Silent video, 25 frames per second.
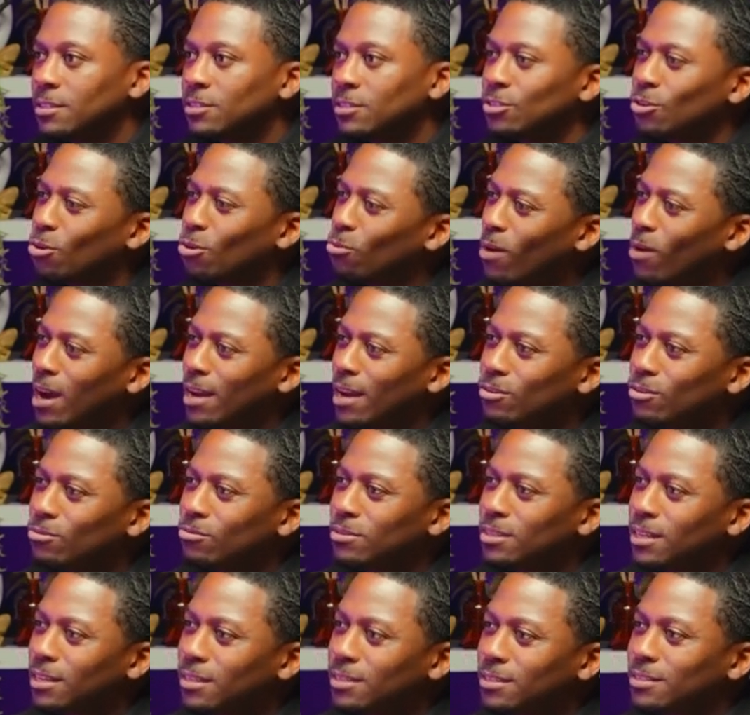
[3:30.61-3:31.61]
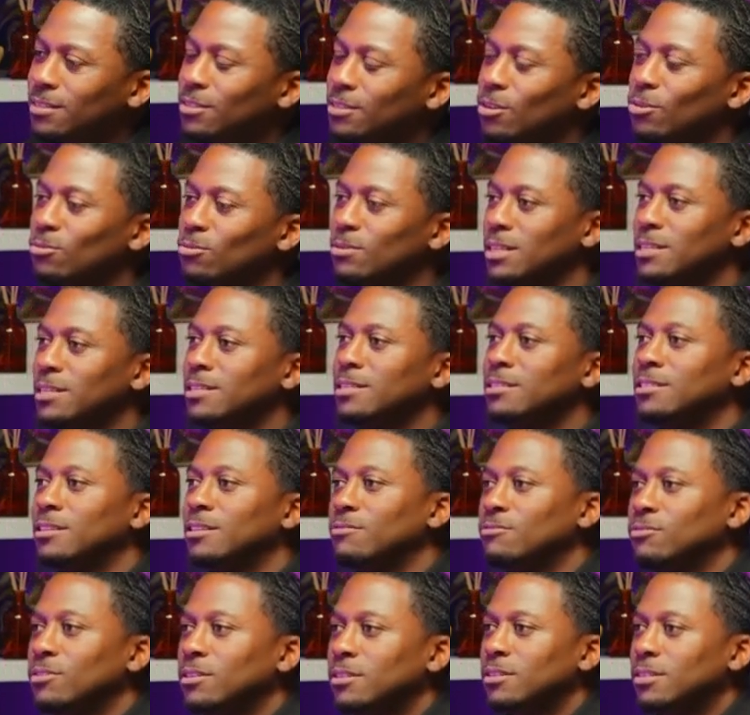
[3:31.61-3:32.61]
And so why do you think it's so
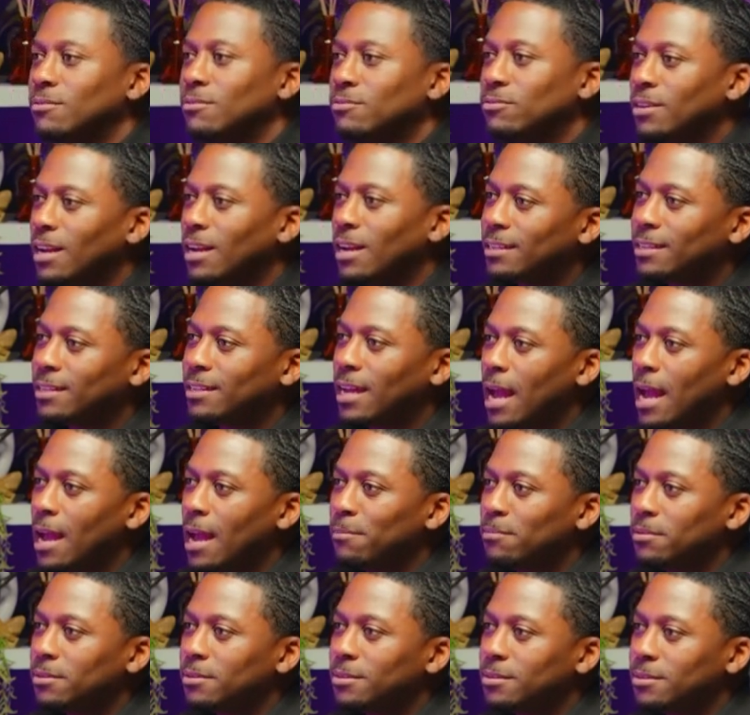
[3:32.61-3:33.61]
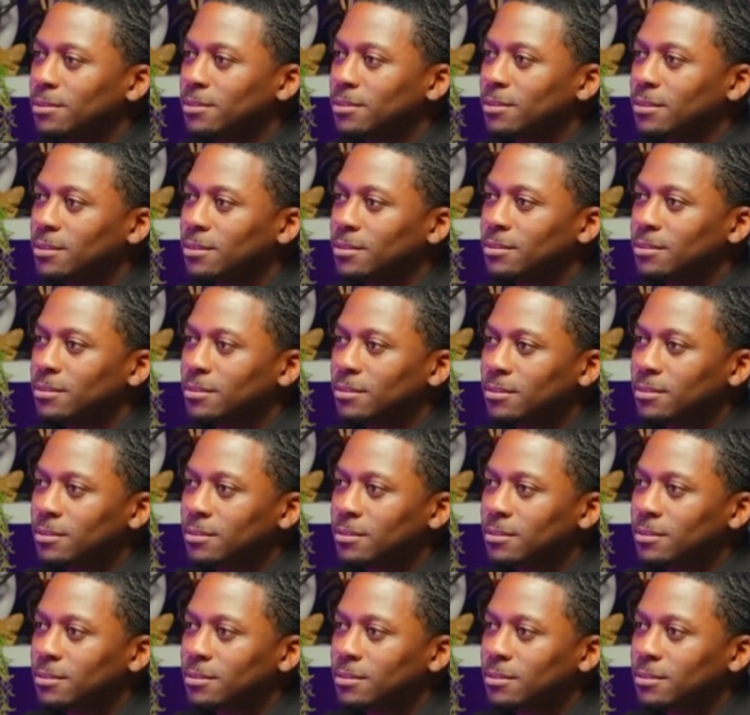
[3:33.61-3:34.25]
easy for, for that to happen these days?